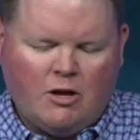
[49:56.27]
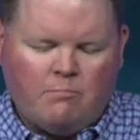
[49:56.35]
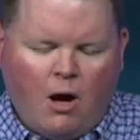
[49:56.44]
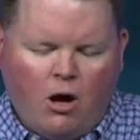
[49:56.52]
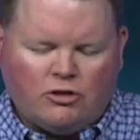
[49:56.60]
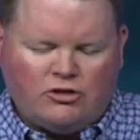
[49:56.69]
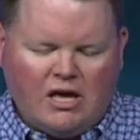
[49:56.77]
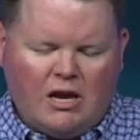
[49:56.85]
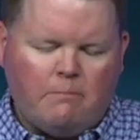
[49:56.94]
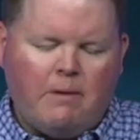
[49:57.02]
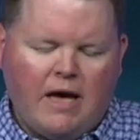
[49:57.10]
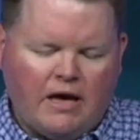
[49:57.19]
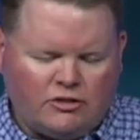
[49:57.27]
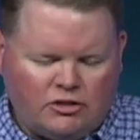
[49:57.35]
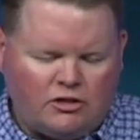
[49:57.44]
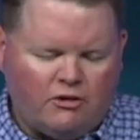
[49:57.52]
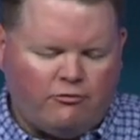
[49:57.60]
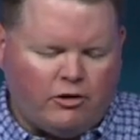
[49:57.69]
Paul said it
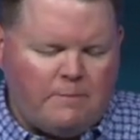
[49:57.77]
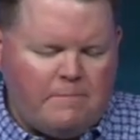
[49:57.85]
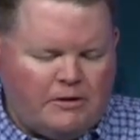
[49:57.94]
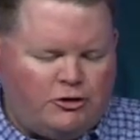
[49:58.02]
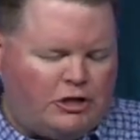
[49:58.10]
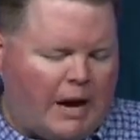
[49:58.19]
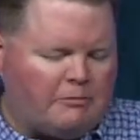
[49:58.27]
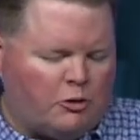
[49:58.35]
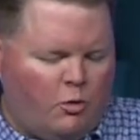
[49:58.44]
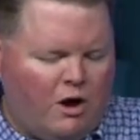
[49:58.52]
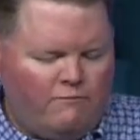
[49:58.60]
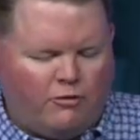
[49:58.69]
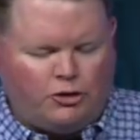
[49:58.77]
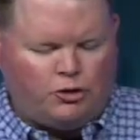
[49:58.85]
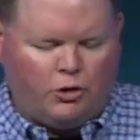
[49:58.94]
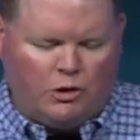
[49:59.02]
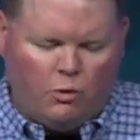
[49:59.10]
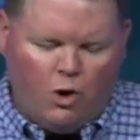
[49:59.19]
best, Philippians chapter 1 verse
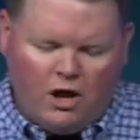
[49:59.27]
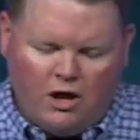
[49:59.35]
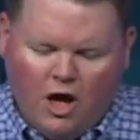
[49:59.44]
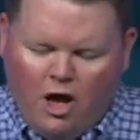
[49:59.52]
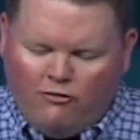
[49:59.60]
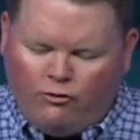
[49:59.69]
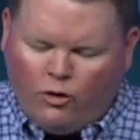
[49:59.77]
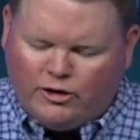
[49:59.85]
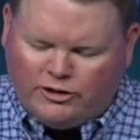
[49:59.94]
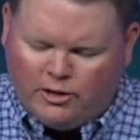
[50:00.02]
21, for to